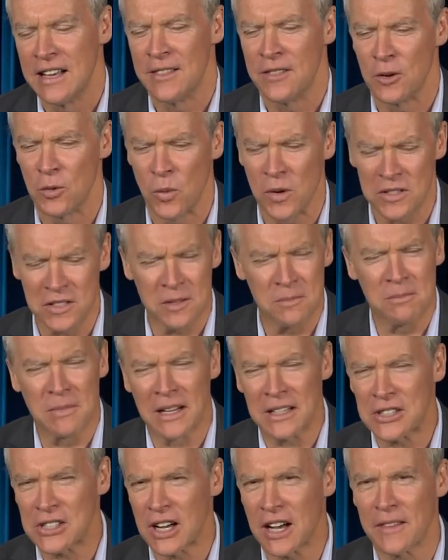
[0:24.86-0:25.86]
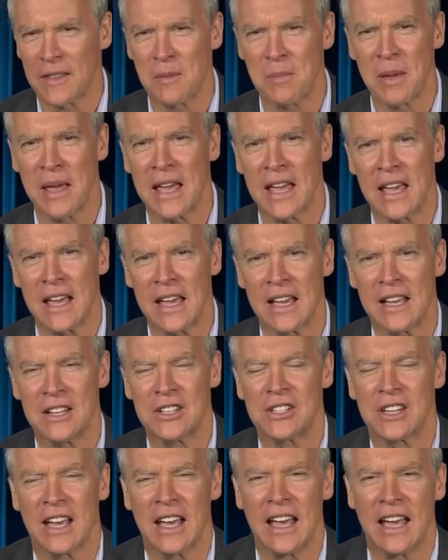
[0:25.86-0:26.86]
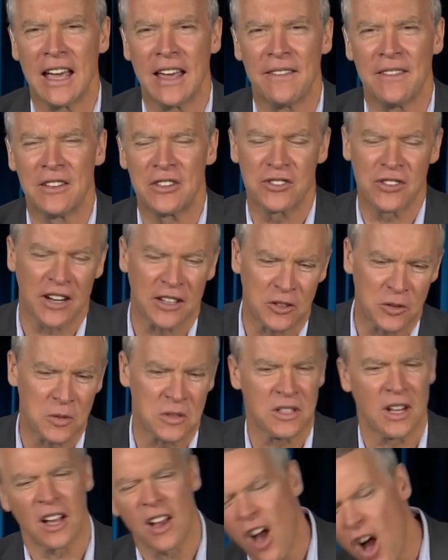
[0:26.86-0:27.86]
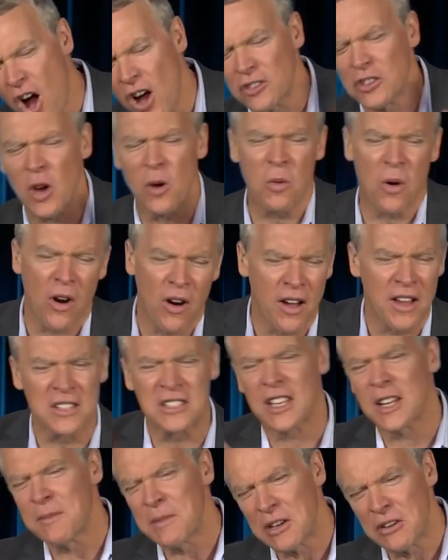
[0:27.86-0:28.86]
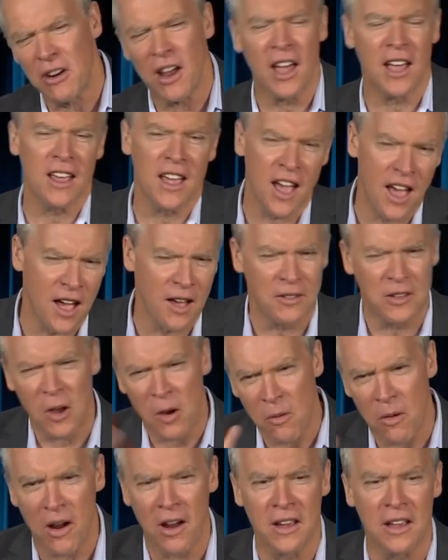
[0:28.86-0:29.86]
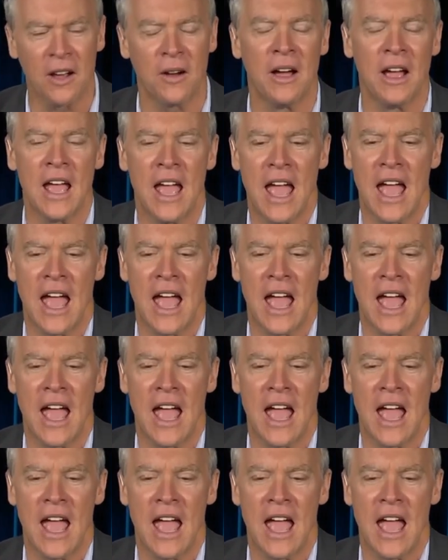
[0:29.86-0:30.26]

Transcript: There wasn't much on the page, and the director was like, oh, don't worry, it's gonna be great, yeah, don't worry, yeah.